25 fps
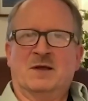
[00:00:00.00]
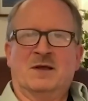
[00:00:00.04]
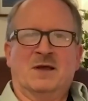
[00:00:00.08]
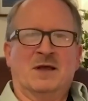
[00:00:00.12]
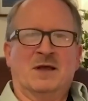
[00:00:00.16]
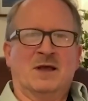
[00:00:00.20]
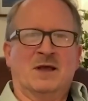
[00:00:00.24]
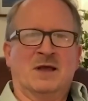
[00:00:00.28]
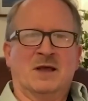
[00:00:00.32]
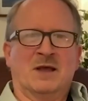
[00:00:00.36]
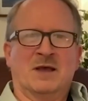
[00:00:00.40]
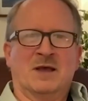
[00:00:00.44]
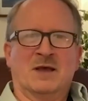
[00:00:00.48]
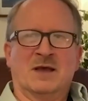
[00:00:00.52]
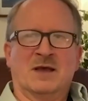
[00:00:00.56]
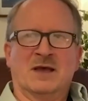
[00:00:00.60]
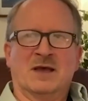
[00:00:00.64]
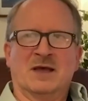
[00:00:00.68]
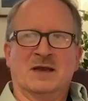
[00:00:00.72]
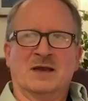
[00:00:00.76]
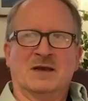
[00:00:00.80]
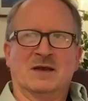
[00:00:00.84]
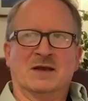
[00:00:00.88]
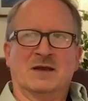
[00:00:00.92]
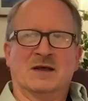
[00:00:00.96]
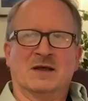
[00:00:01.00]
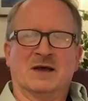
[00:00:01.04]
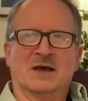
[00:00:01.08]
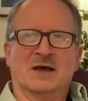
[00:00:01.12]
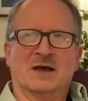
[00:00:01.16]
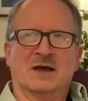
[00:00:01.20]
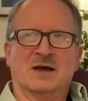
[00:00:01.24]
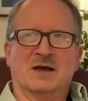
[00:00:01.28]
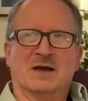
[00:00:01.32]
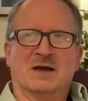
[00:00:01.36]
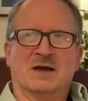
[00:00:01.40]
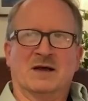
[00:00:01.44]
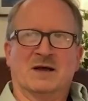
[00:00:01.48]
and
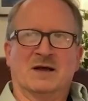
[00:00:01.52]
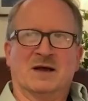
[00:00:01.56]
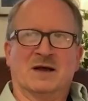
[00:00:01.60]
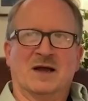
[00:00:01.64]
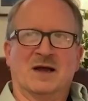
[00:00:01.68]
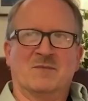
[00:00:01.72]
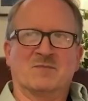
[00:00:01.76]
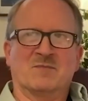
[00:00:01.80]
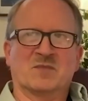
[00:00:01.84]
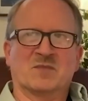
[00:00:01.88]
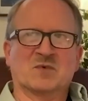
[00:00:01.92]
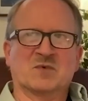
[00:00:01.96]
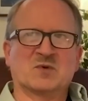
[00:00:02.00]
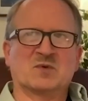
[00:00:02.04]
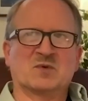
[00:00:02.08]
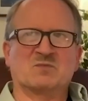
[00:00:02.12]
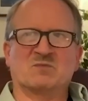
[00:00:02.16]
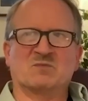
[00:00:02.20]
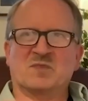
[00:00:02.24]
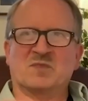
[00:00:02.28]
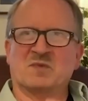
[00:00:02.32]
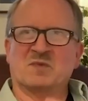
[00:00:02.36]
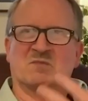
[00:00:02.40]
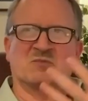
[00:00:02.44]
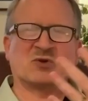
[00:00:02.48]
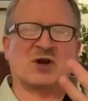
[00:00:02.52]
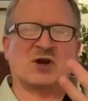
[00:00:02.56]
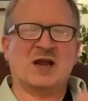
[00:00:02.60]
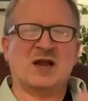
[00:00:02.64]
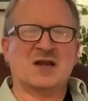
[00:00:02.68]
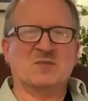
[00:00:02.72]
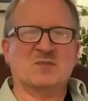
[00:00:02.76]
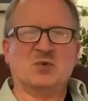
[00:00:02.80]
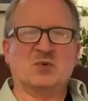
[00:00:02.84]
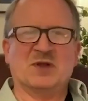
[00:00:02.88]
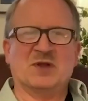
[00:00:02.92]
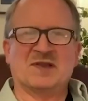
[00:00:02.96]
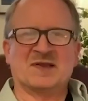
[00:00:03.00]
I'm trying
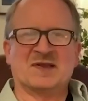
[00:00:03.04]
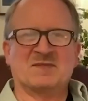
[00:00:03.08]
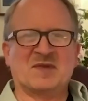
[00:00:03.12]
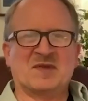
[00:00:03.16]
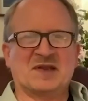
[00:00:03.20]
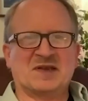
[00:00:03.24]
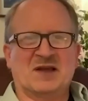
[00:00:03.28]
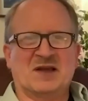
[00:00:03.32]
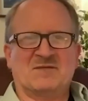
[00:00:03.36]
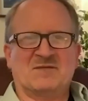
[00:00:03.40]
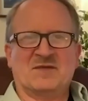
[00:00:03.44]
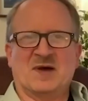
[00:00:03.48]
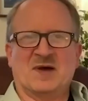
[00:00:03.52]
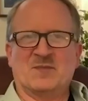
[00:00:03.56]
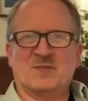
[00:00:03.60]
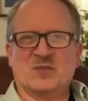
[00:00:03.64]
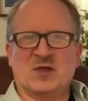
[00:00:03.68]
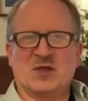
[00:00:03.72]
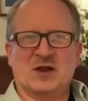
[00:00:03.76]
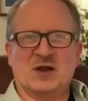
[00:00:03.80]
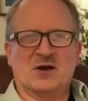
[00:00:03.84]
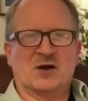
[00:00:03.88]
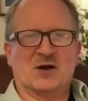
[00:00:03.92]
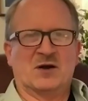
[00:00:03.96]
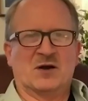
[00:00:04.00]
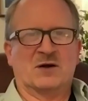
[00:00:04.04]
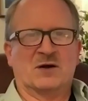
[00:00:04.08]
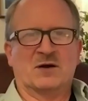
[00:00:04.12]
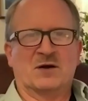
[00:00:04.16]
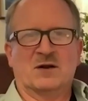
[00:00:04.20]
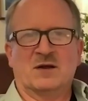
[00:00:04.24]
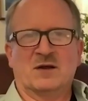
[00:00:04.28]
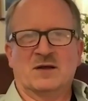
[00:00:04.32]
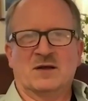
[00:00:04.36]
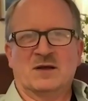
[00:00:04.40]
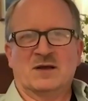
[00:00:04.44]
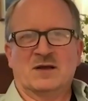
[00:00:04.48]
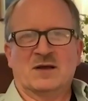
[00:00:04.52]
to put some stuff up there
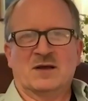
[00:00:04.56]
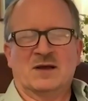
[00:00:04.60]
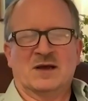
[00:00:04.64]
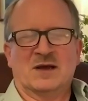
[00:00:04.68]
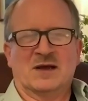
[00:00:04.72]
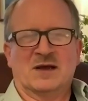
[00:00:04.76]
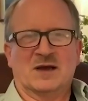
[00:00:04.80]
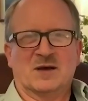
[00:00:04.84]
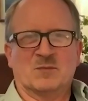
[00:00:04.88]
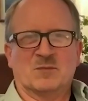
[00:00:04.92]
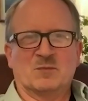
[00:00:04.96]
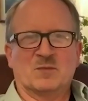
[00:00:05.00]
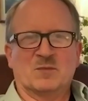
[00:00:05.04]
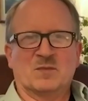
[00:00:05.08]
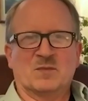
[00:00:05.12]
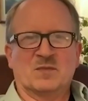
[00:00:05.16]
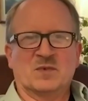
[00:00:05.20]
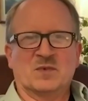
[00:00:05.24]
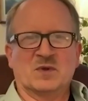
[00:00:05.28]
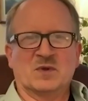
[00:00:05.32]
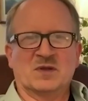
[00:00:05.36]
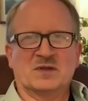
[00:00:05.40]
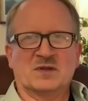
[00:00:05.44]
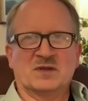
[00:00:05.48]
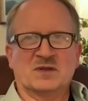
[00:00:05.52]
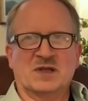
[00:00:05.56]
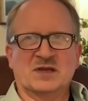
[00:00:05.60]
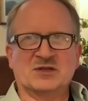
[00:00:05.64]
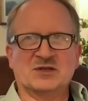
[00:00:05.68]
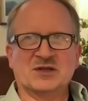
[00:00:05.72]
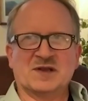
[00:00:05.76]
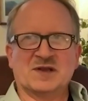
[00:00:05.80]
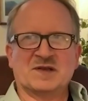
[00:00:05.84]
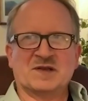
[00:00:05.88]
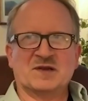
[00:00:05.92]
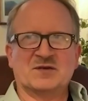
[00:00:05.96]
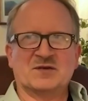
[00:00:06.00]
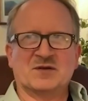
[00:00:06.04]
that
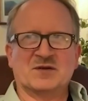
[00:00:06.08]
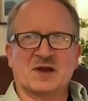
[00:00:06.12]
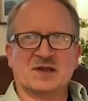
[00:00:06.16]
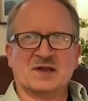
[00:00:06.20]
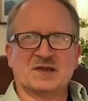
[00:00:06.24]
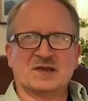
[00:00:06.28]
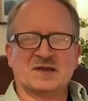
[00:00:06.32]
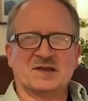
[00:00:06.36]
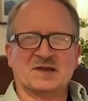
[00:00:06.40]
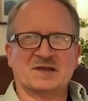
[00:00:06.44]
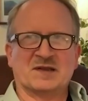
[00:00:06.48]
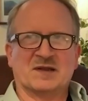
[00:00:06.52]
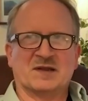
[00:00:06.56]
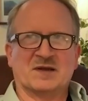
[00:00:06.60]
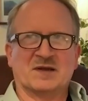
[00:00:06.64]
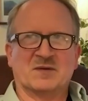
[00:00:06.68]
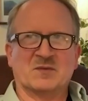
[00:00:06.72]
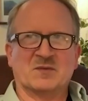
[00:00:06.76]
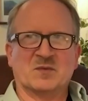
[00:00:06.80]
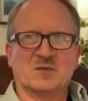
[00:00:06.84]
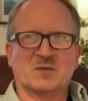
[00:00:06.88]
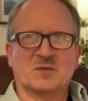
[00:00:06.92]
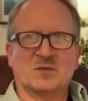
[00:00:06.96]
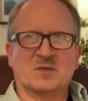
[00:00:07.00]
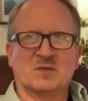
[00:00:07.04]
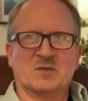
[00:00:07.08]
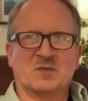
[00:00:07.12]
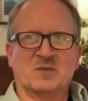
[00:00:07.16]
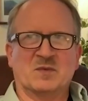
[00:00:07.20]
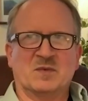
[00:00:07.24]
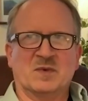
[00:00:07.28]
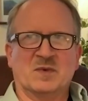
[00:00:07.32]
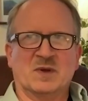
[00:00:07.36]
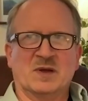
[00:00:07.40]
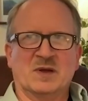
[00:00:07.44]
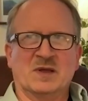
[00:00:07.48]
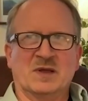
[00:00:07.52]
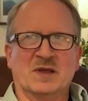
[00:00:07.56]
just addresses
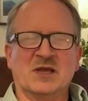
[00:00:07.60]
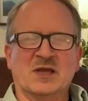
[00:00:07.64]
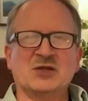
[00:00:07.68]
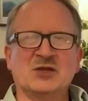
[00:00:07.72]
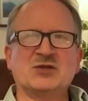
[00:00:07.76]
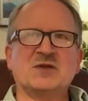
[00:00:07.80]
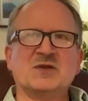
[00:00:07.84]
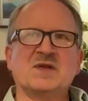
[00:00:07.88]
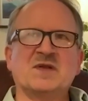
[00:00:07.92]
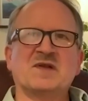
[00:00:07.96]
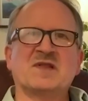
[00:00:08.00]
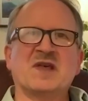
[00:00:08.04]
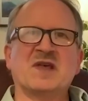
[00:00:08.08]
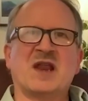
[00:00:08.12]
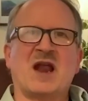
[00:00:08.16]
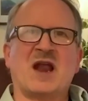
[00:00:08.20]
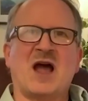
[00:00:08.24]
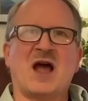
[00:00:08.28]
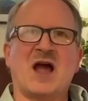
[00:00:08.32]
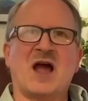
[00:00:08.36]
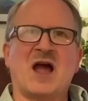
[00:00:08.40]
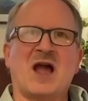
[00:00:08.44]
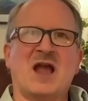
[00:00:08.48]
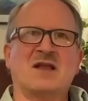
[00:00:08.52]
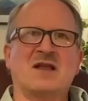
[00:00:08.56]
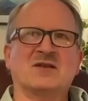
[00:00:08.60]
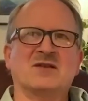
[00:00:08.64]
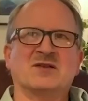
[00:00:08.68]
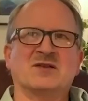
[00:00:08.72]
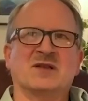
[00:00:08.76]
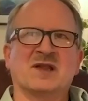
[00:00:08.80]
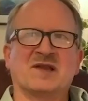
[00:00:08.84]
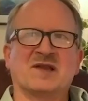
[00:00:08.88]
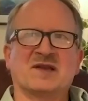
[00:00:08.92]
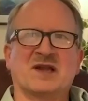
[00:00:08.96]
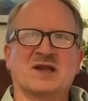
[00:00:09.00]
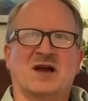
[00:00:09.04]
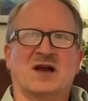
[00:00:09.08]
issues that I
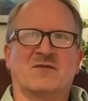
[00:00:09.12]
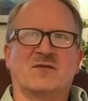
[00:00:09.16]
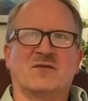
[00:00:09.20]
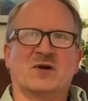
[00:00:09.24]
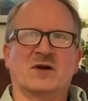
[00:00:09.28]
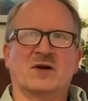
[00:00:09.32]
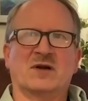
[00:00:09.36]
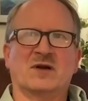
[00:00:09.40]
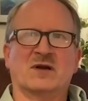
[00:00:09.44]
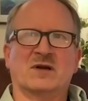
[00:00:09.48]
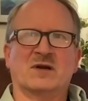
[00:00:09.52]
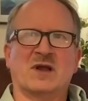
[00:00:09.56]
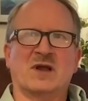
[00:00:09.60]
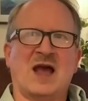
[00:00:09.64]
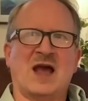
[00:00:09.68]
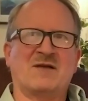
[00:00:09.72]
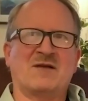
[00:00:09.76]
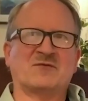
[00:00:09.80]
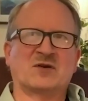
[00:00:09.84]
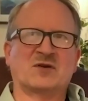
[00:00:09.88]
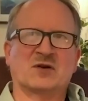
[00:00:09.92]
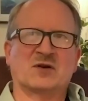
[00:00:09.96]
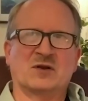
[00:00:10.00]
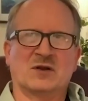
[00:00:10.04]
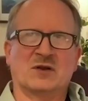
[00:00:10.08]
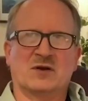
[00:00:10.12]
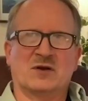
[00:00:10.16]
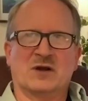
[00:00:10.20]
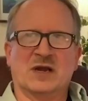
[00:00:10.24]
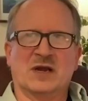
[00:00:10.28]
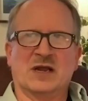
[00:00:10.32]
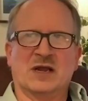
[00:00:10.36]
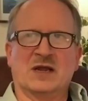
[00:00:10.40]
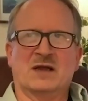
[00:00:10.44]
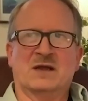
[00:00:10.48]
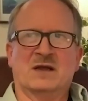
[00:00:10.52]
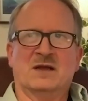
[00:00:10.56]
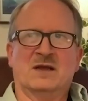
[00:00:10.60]
discovered after
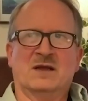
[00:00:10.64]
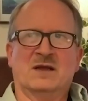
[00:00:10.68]
learning,